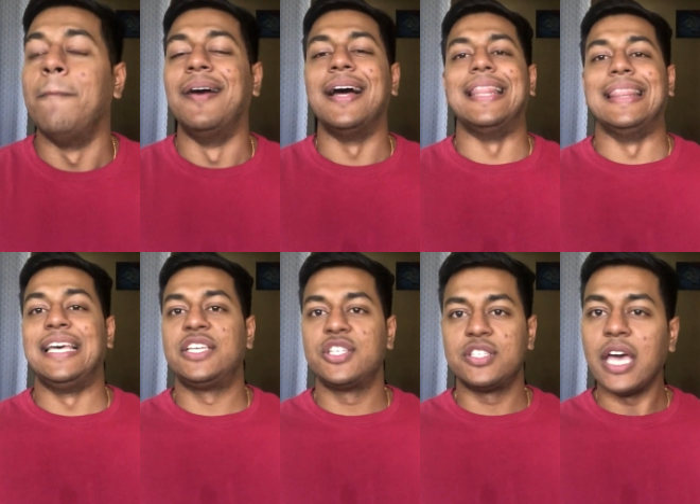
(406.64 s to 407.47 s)
But
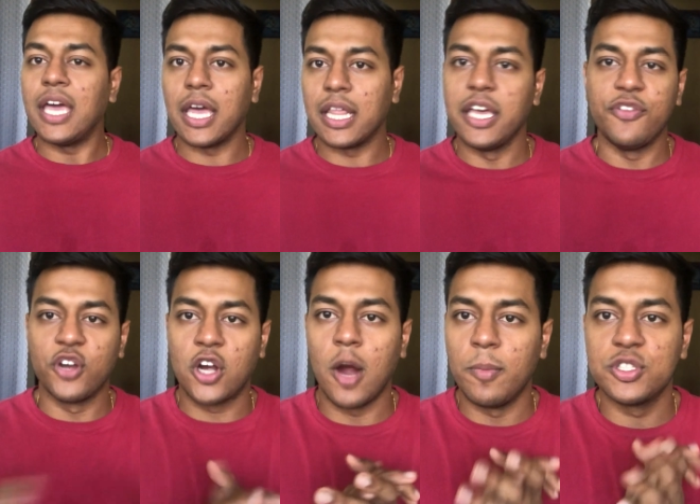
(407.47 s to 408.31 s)
let's just say if your
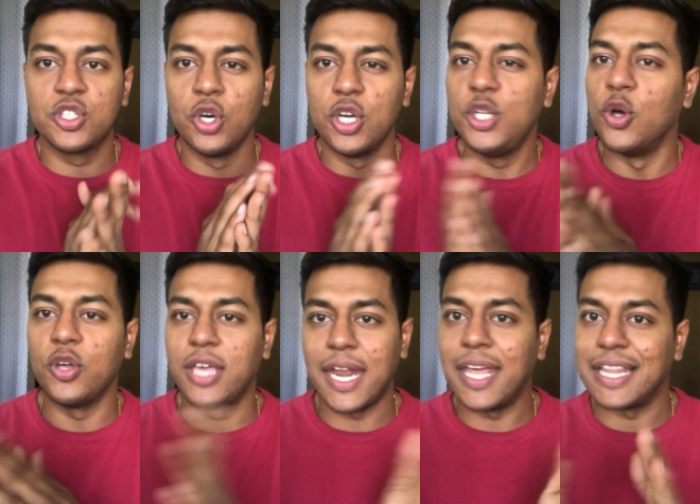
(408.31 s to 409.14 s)
karma's good,
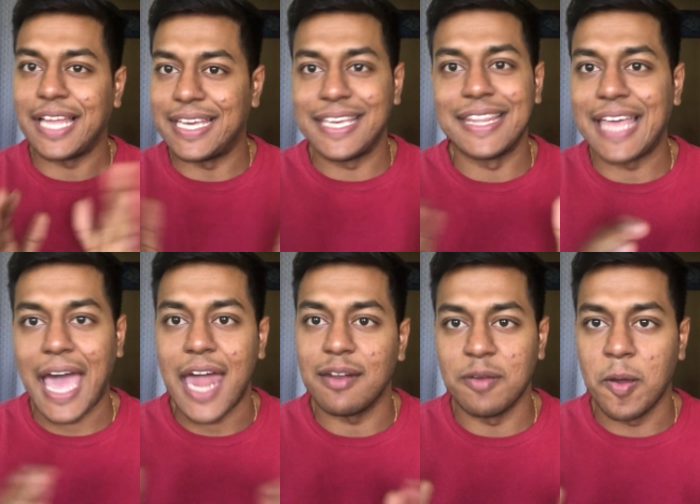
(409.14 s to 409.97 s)
you'll get it like in
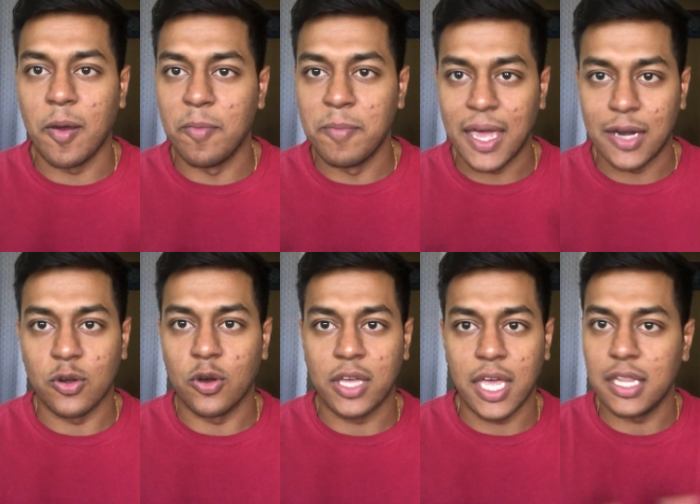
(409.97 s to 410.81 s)
that manner,
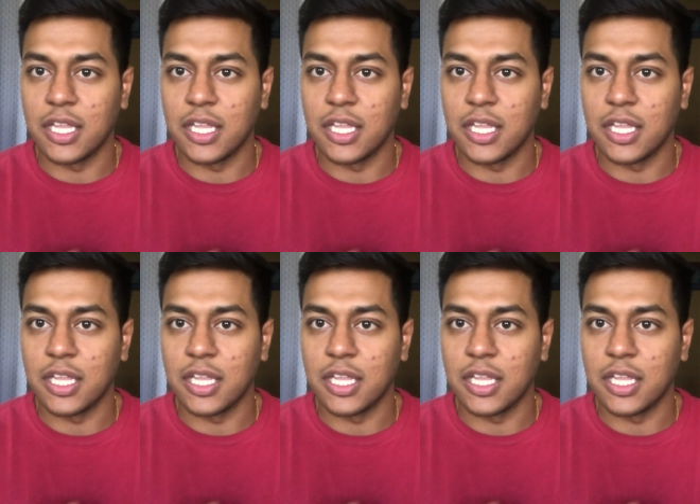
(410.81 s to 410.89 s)
okay?